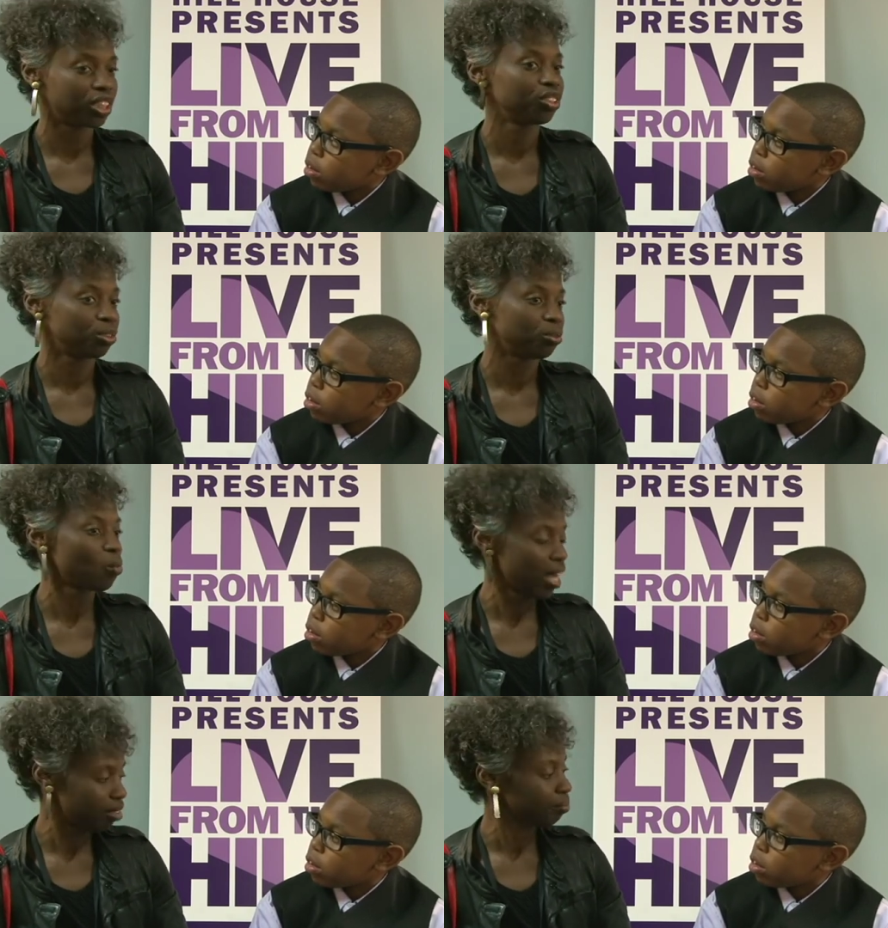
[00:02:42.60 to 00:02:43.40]
Speaker 1: you can
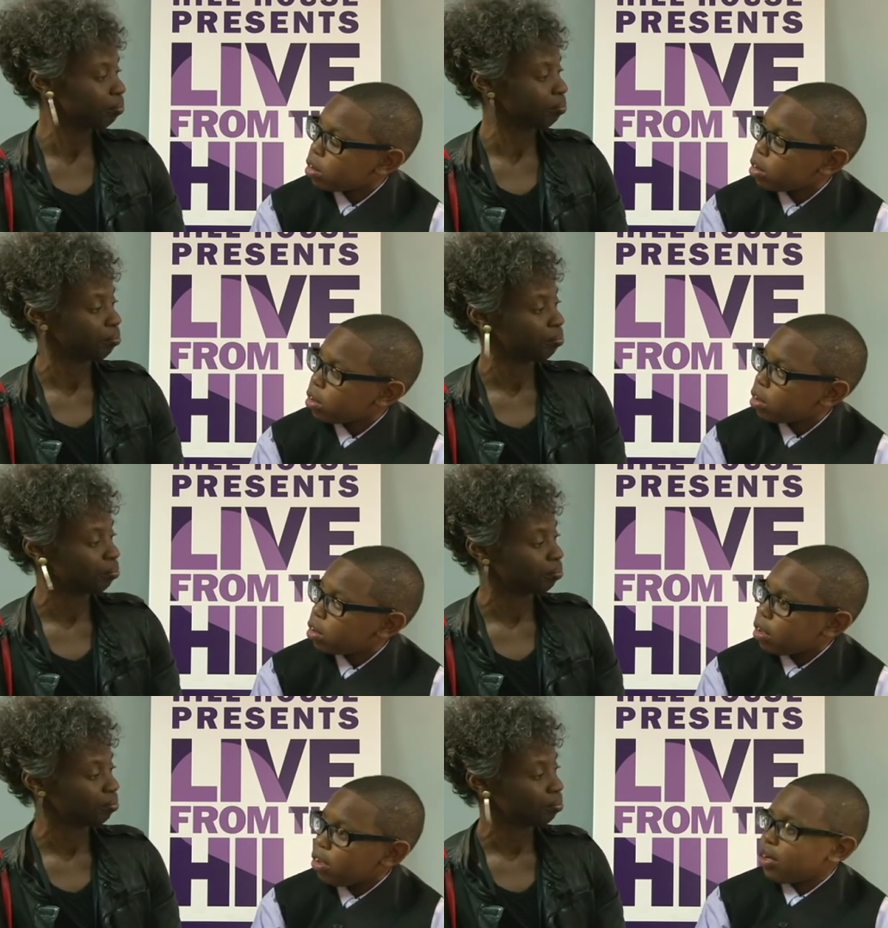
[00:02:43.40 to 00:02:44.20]
do when.
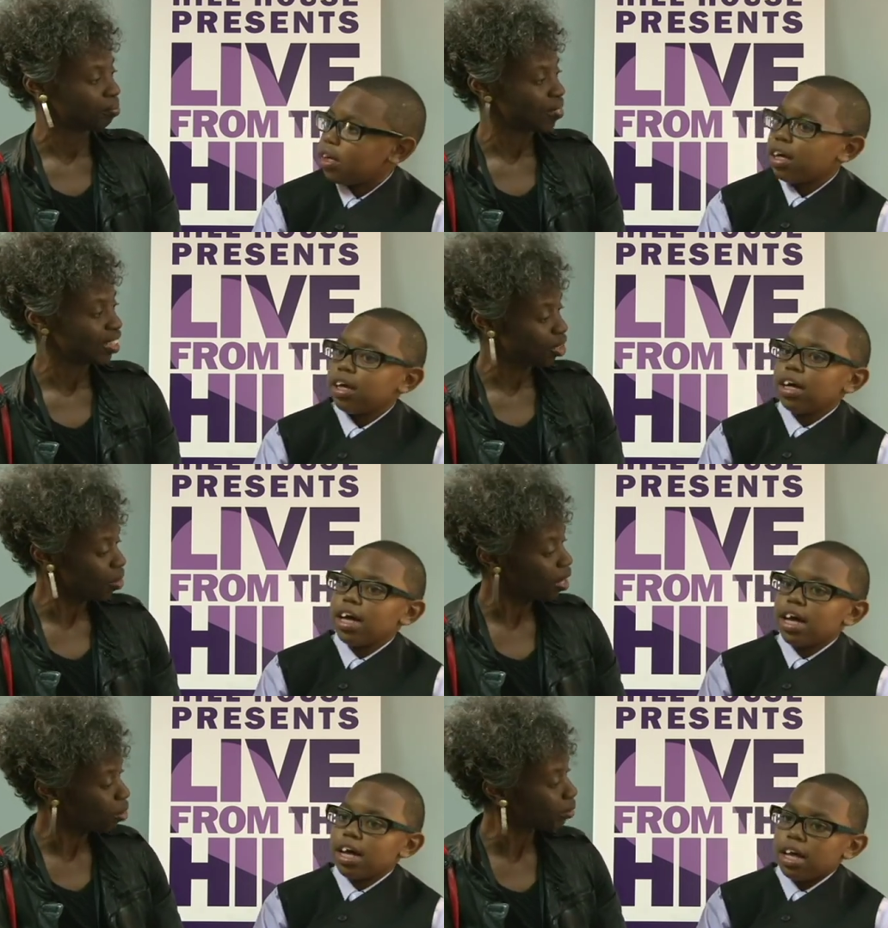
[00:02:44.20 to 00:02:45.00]
Okay.
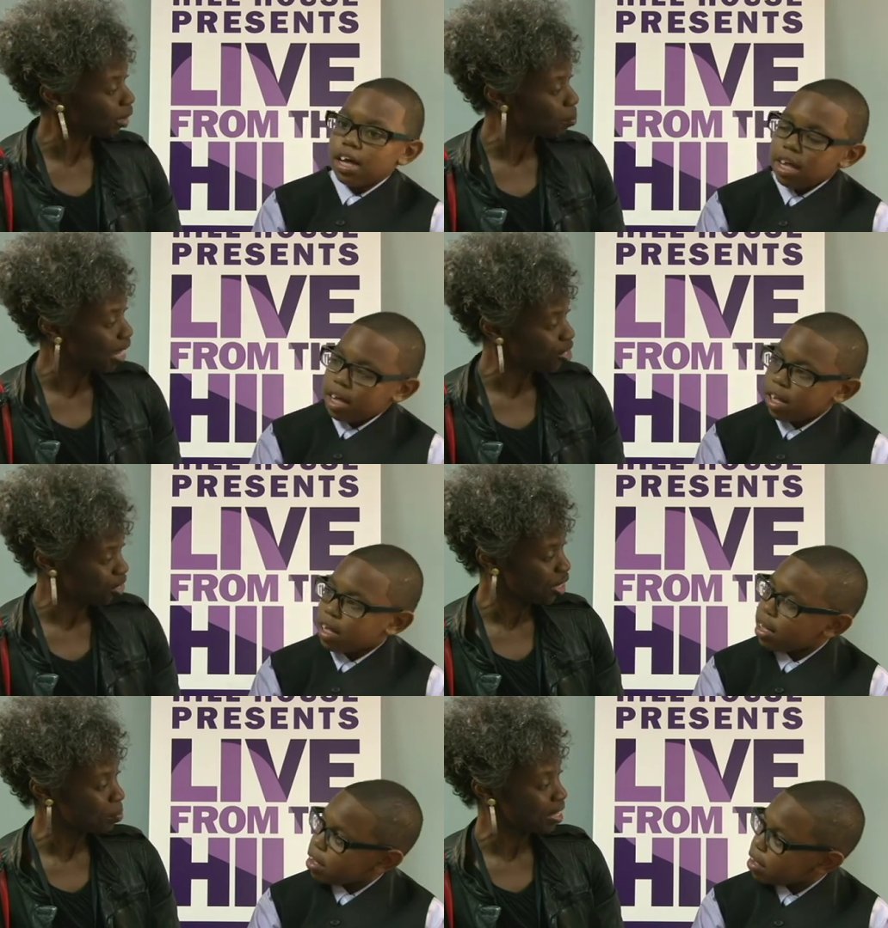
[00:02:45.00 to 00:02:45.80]
So I hope someday
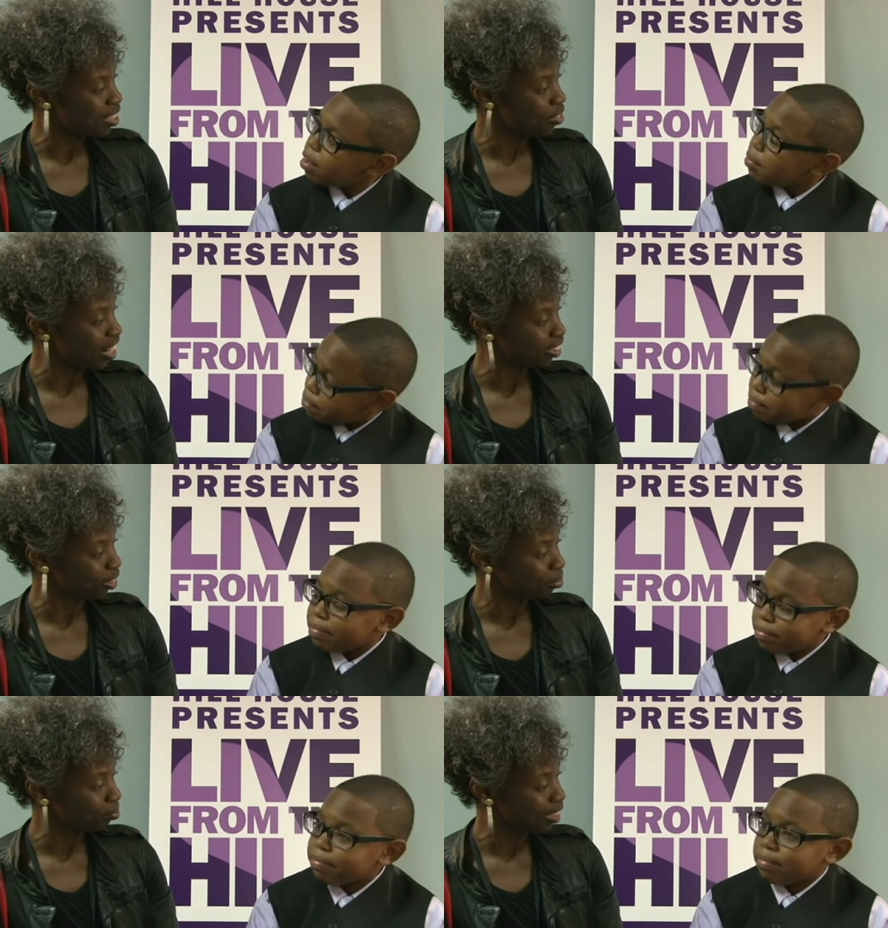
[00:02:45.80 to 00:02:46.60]
you're going to be a
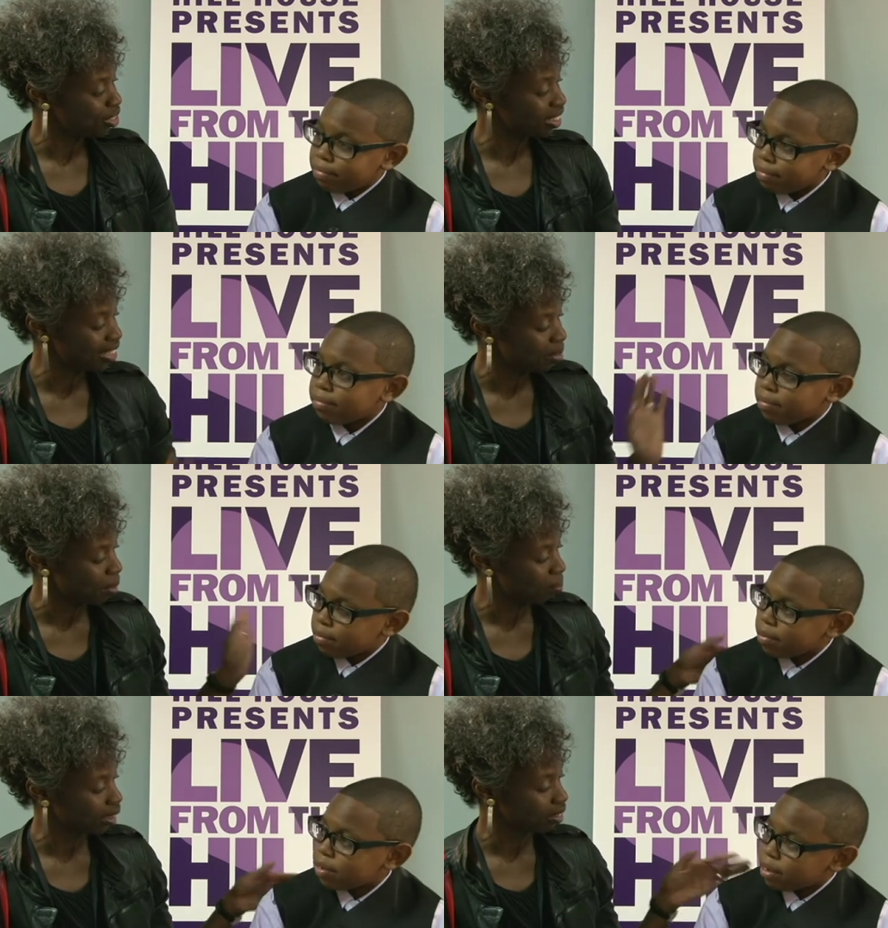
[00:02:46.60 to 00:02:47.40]
director, and then you could
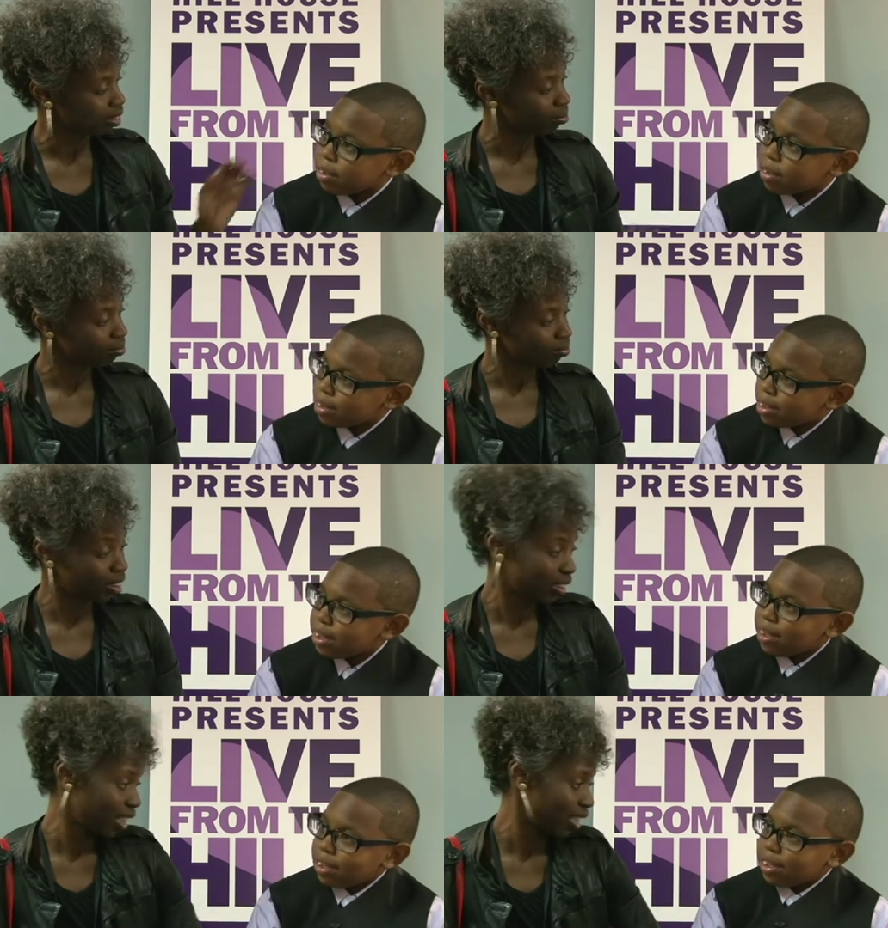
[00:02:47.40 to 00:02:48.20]
take my place.
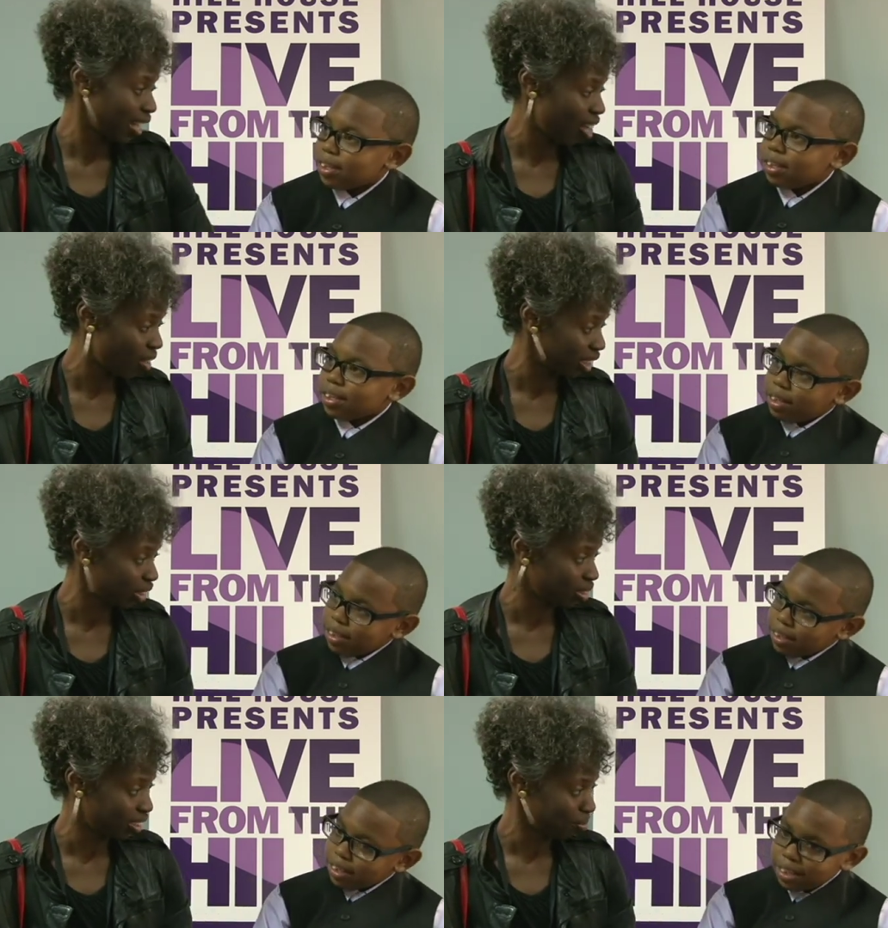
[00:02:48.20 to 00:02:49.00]
You could take it now, actually.